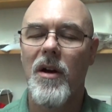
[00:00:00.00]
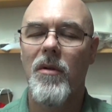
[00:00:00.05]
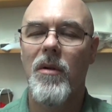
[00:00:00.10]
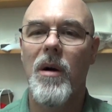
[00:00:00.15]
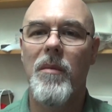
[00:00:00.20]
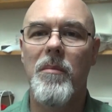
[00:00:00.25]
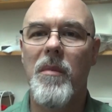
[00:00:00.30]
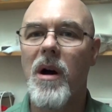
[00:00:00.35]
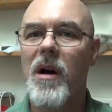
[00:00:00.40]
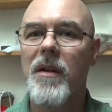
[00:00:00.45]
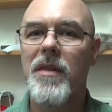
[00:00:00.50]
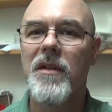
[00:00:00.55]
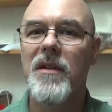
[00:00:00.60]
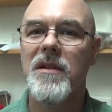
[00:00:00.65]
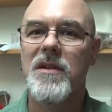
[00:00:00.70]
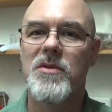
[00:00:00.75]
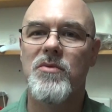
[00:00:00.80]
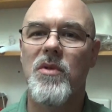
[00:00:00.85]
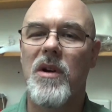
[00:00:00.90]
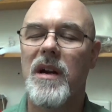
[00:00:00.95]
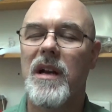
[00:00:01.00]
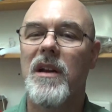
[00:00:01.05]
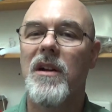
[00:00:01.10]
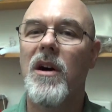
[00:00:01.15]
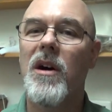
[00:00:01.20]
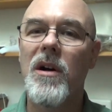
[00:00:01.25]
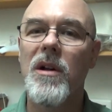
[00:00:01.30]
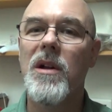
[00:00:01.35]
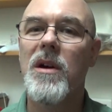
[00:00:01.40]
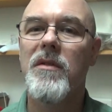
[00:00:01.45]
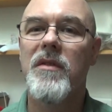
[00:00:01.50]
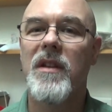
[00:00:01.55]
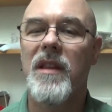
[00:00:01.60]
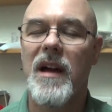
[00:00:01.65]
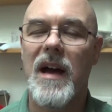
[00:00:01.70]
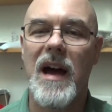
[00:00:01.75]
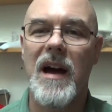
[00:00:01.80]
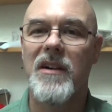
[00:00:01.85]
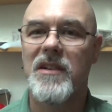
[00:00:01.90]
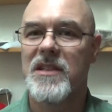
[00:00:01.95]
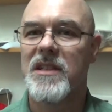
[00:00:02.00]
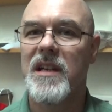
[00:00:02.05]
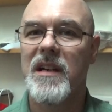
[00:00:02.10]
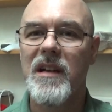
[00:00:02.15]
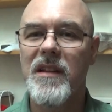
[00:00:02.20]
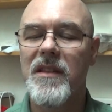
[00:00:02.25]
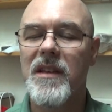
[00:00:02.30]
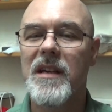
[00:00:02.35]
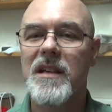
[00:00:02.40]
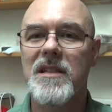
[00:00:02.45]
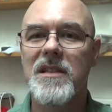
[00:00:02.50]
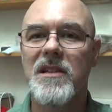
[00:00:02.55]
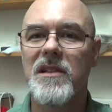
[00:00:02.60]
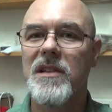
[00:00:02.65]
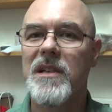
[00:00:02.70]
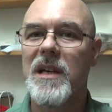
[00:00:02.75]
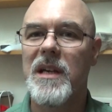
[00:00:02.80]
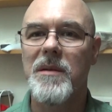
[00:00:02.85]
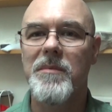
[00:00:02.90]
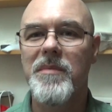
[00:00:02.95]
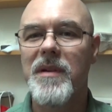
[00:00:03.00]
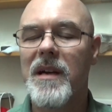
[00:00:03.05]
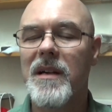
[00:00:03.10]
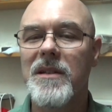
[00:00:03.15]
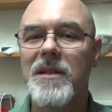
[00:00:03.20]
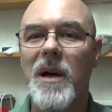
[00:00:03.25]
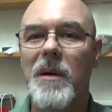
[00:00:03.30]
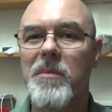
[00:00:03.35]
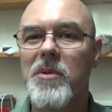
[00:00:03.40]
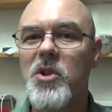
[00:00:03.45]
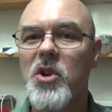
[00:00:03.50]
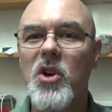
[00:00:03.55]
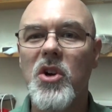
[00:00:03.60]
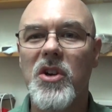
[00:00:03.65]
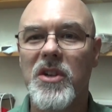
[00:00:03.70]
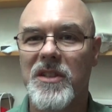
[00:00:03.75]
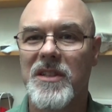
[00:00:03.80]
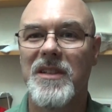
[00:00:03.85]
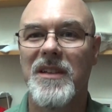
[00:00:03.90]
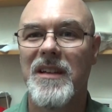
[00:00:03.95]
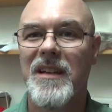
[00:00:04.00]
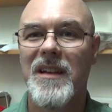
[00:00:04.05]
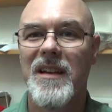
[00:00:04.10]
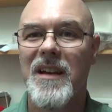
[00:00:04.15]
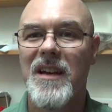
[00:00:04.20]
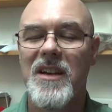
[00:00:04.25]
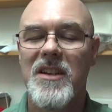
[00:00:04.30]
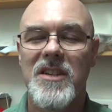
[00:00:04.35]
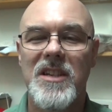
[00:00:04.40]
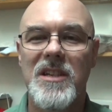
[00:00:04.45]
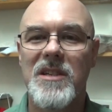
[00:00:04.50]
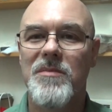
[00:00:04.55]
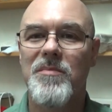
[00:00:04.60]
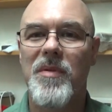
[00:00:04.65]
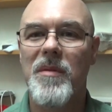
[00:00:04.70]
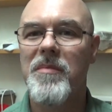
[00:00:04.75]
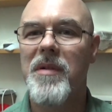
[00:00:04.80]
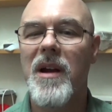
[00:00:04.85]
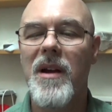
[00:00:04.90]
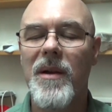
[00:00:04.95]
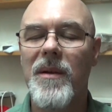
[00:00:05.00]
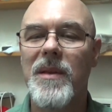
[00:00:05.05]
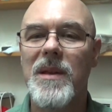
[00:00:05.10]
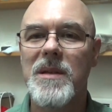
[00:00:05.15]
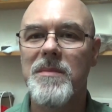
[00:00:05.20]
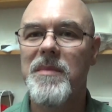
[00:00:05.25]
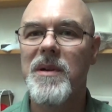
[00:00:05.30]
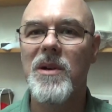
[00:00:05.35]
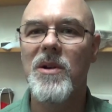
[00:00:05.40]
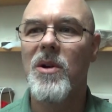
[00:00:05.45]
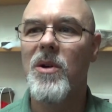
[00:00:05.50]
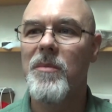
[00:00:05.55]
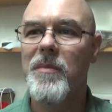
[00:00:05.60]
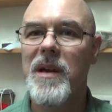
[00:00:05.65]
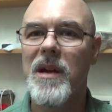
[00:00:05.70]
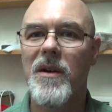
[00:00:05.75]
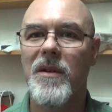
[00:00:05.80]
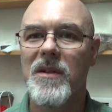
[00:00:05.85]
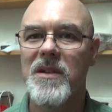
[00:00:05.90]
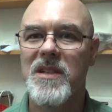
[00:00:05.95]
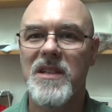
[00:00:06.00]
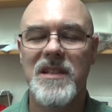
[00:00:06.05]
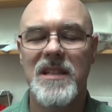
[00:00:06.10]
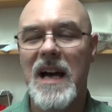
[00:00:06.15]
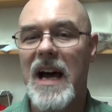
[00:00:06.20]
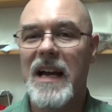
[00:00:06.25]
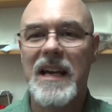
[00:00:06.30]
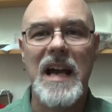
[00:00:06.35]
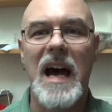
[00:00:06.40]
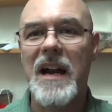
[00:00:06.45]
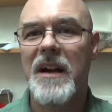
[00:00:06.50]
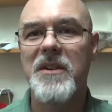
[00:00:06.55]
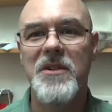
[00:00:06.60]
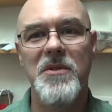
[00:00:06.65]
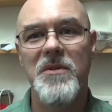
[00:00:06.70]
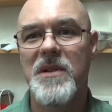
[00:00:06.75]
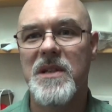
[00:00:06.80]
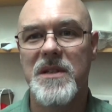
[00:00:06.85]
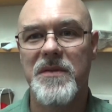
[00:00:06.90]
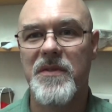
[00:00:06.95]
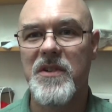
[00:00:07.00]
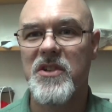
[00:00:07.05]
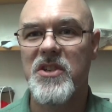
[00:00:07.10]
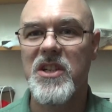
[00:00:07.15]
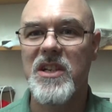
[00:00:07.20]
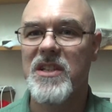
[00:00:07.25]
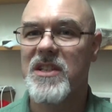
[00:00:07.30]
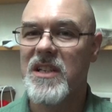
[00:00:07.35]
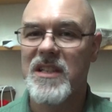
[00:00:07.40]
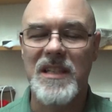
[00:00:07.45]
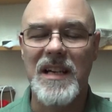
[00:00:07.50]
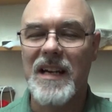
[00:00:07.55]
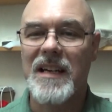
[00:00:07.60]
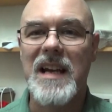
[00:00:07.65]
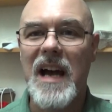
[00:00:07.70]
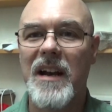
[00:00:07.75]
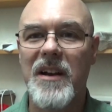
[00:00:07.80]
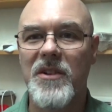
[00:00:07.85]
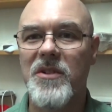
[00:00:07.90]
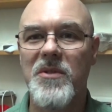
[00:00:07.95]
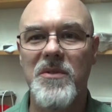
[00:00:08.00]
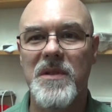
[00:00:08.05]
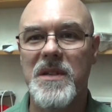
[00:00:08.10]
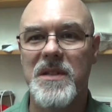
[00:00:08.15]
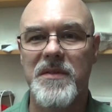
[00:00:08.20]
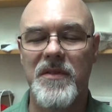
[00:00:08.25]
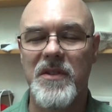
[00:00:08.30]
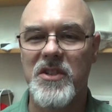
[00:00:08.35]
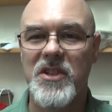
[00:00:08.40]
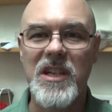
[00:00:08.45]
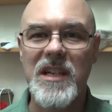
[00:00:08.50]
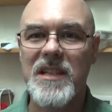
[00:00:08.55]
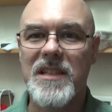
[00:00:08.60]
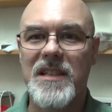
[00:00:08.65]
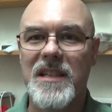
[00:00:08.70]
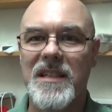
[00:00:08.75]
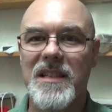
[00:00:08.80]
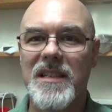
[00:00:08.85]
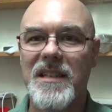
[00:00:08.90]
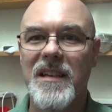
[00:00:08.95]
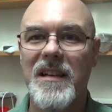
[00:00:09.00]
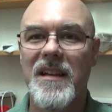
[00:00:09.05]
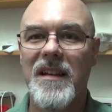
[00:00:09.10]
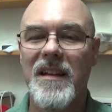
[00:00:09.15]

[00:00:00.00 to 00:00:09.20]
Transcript: While Martha is running all over the house, getting things clean, picked up, cooked. She's preparing this big old meal, and she says, I got to do this for Jesus. I got to do this for Jesus.